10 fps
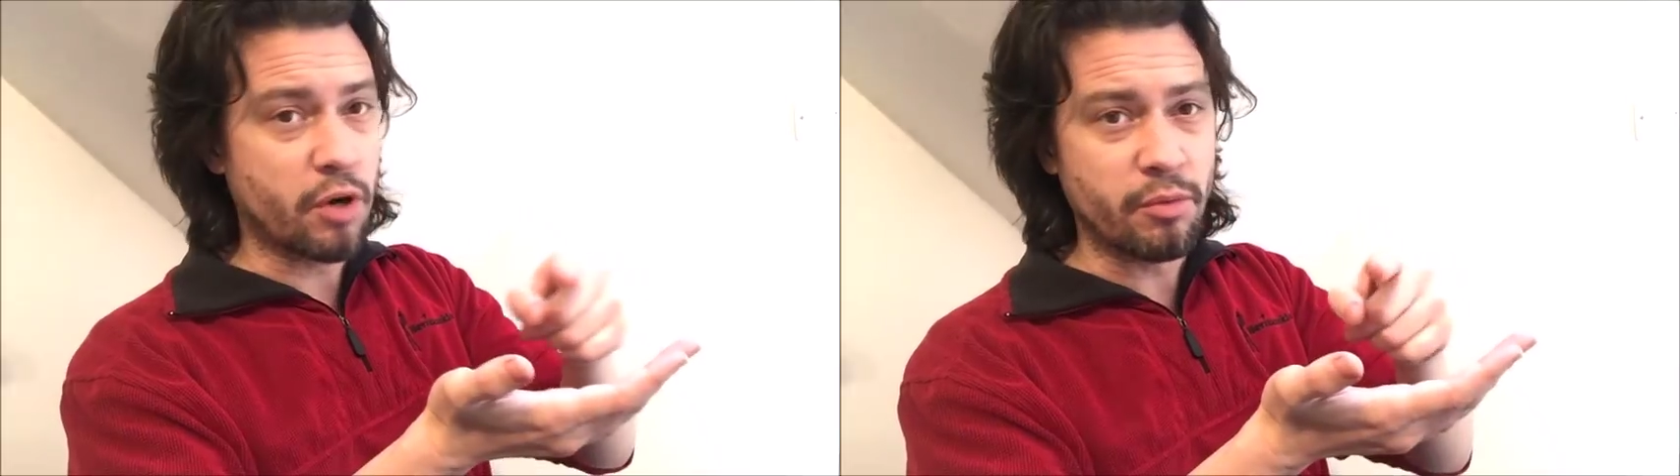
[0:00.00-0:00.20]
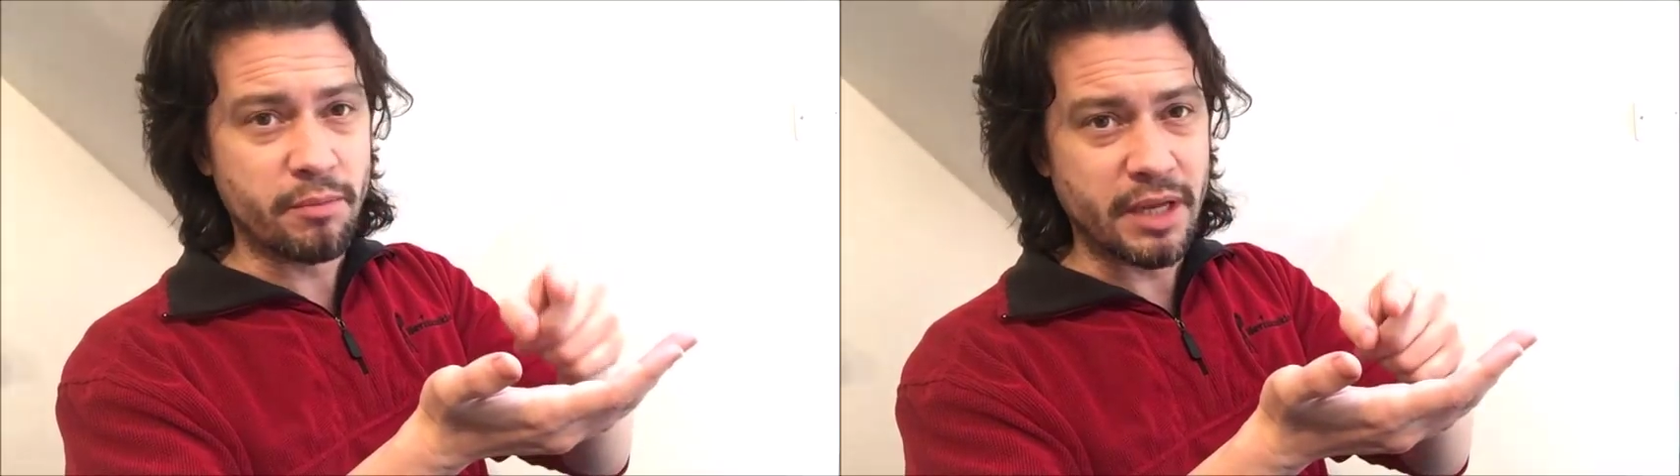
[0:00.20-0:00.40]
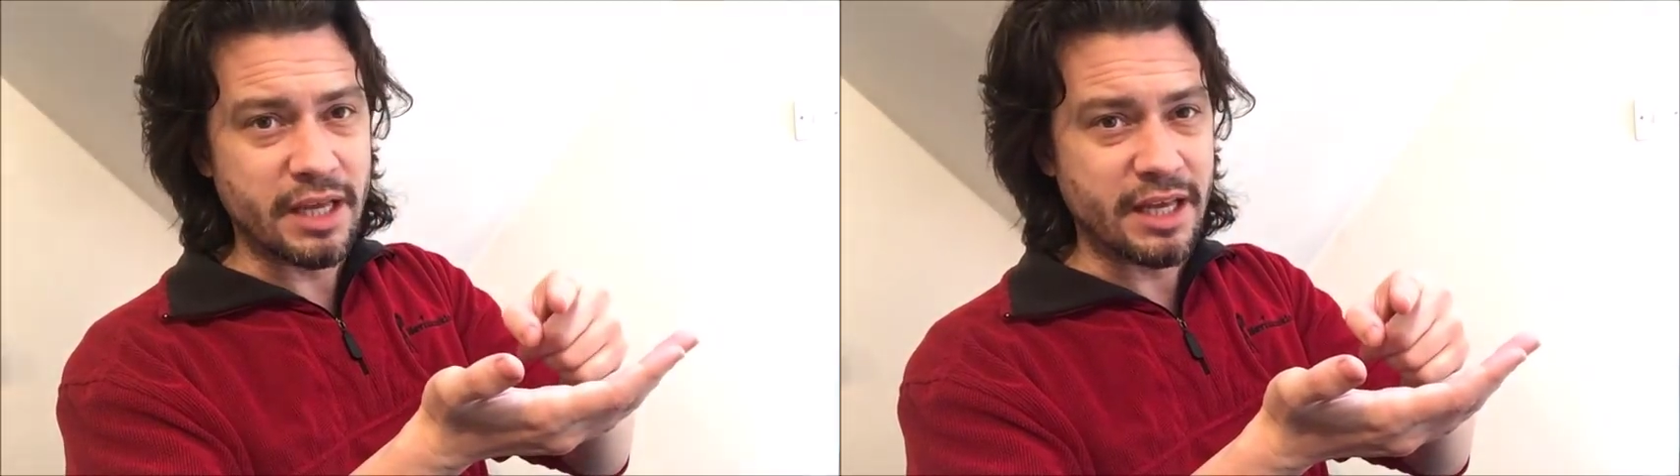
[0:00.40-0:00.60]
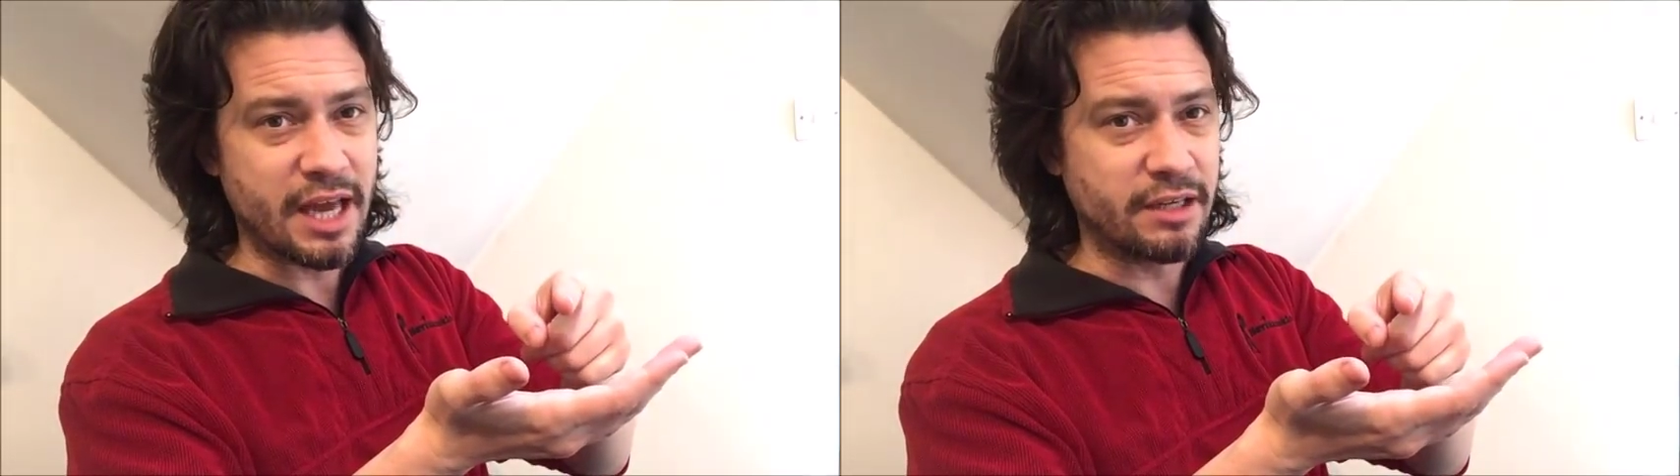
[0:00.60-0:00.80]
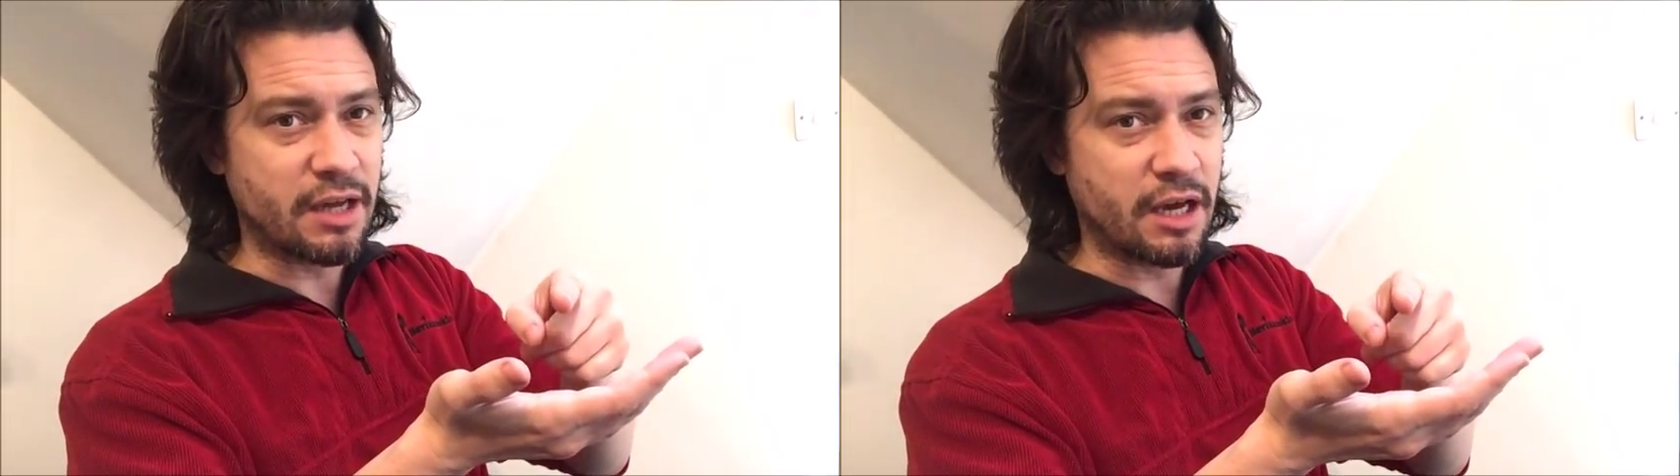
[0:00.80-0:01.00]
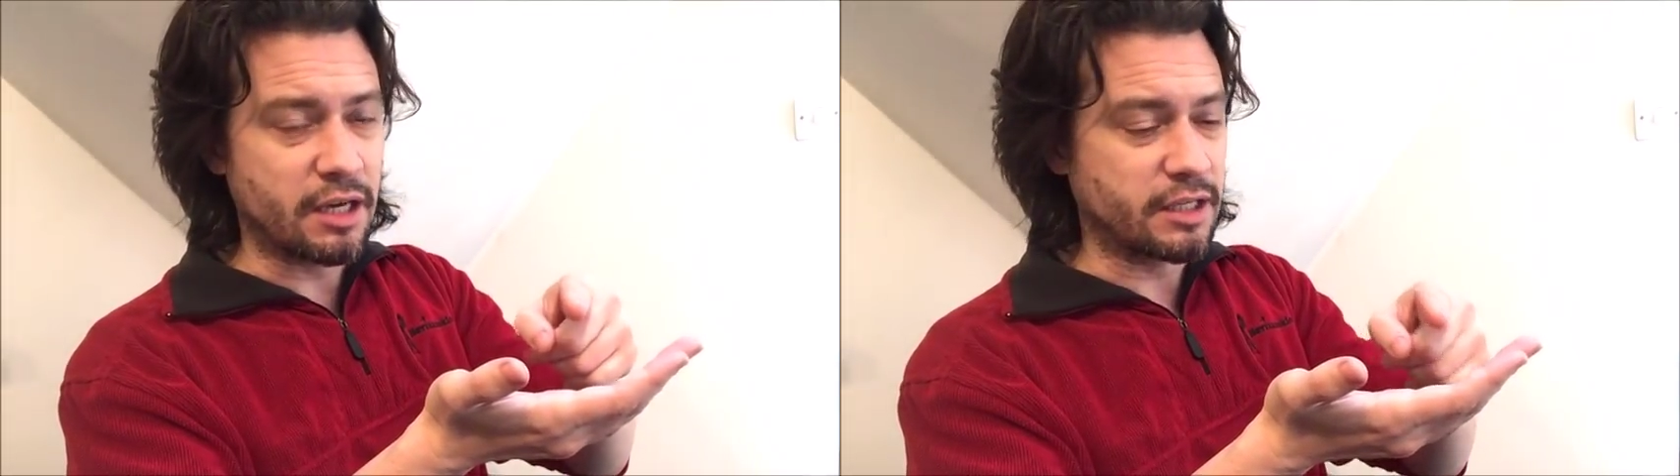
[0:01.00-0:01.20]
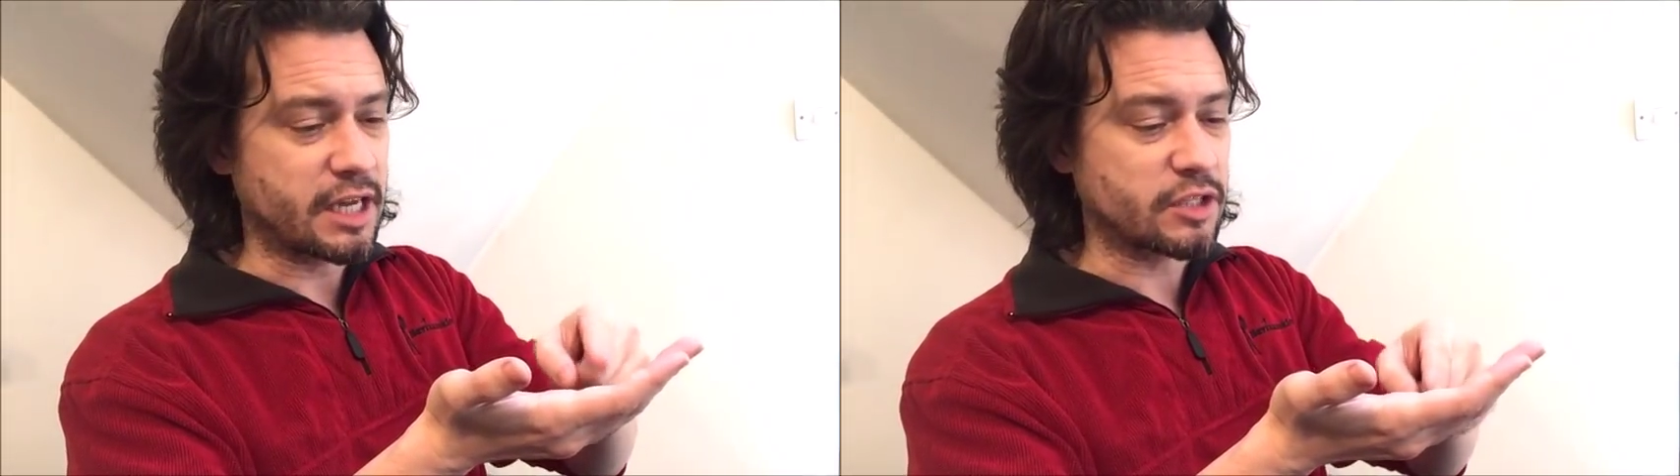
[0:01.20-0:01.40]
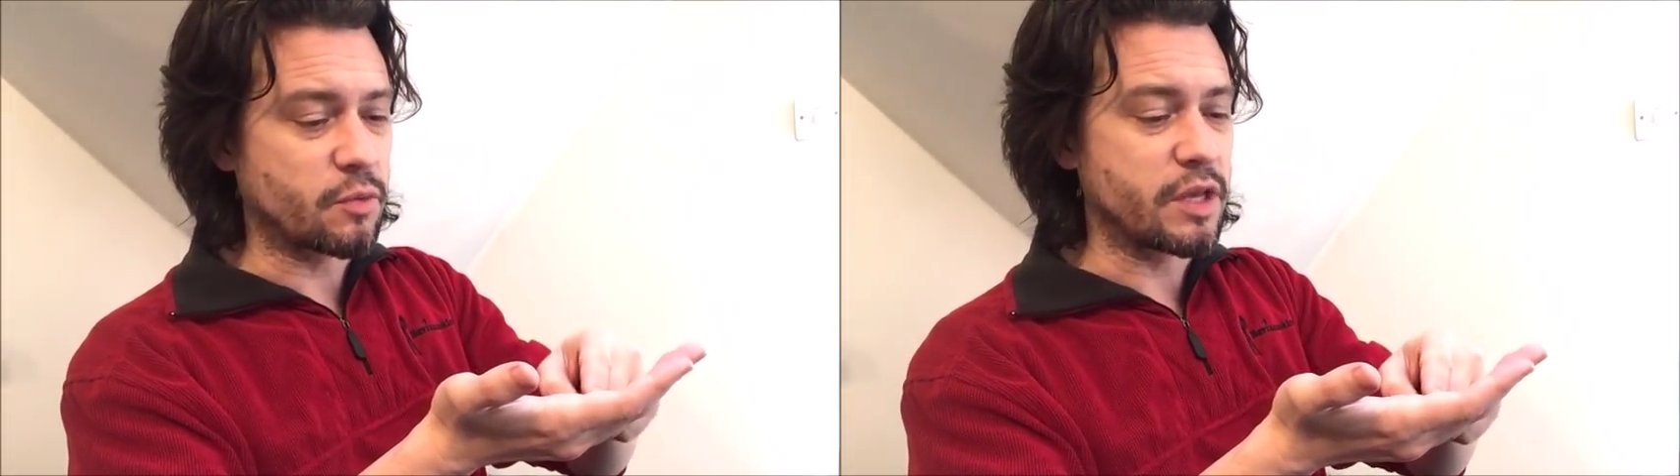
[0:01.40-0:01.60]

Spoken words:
probably again next